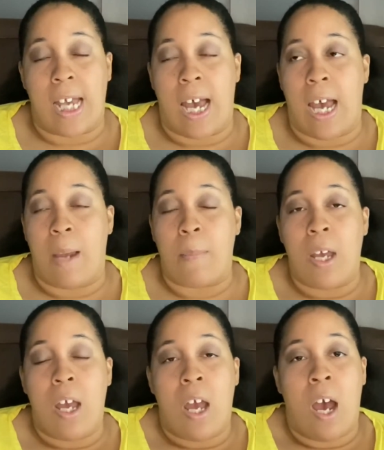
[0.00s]
time.
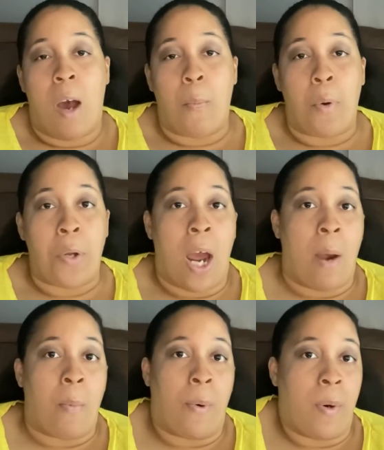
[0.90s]
We're
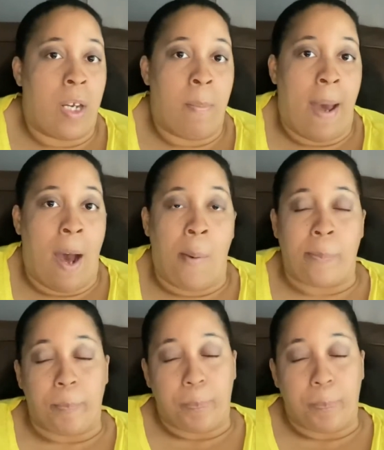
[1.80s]
not worried about